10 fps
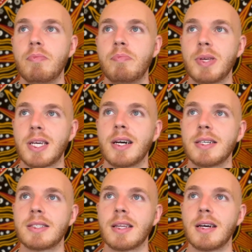
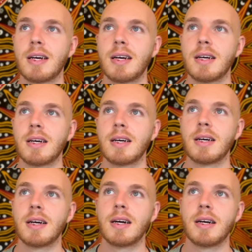because,
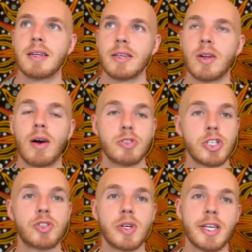you know, I was
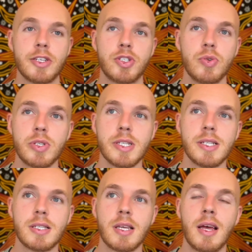just drinking
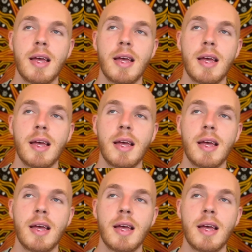juices,